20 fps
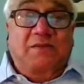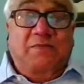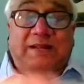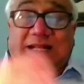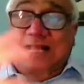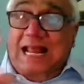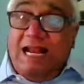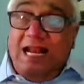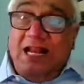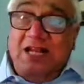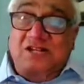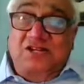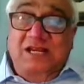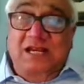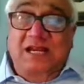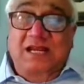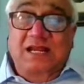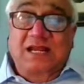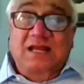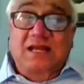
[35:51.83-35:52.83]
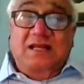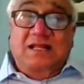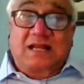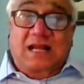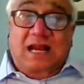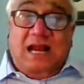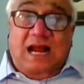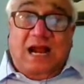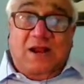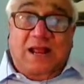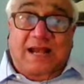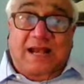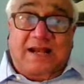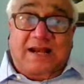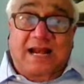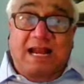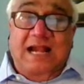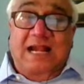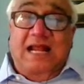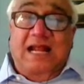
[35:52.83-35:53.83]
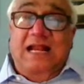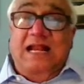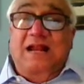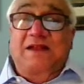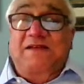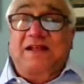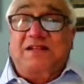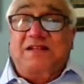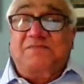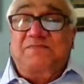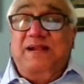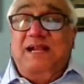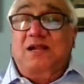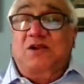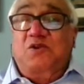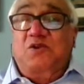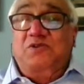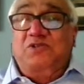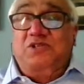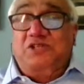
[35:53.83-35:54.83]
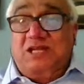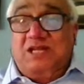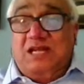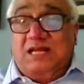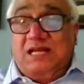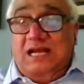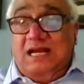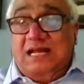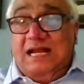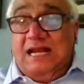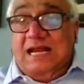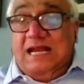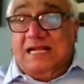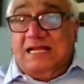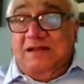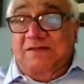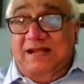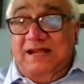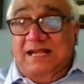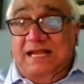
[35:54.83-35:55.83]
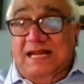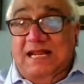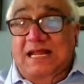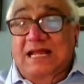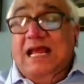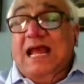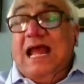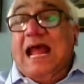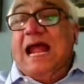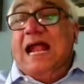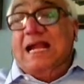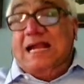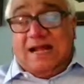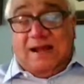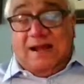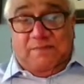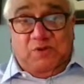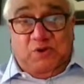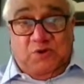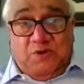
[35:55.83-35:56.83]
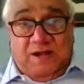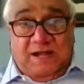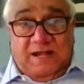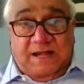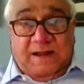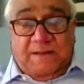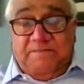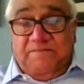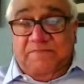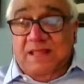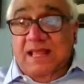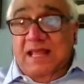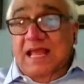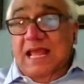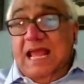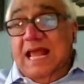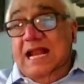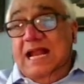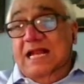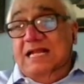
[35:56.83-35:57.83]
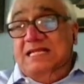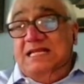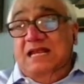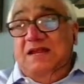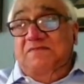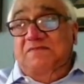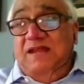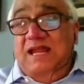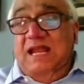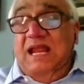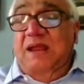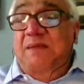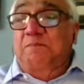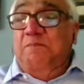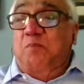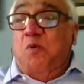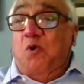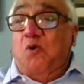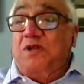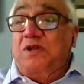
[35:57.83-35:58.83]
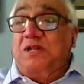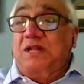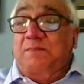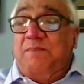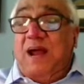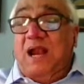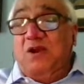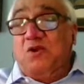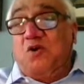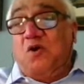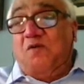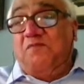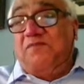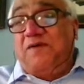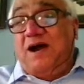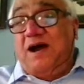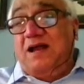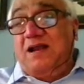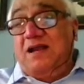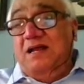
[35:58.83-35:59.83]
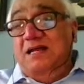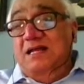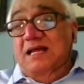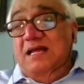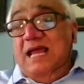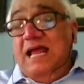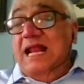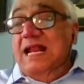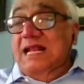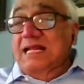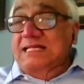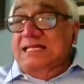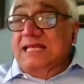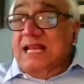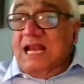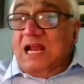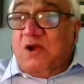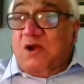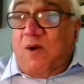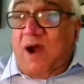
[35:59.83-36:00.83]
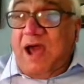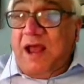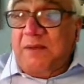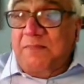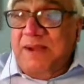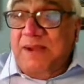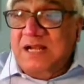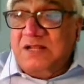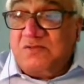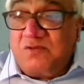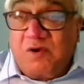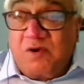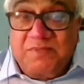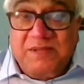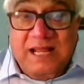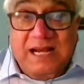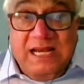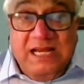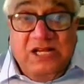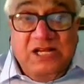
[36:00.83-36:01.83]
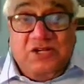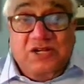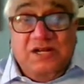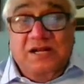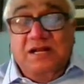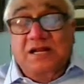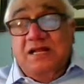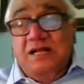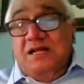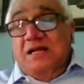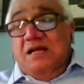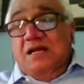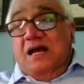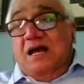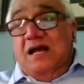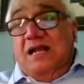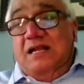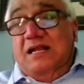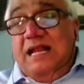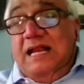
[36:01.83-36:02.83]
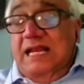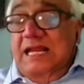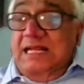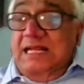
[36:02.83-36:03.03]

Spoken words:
with energy, regard trade and investment, logistical connectivity, and community. Energy, we import the bulk of our energy requirements from the region. The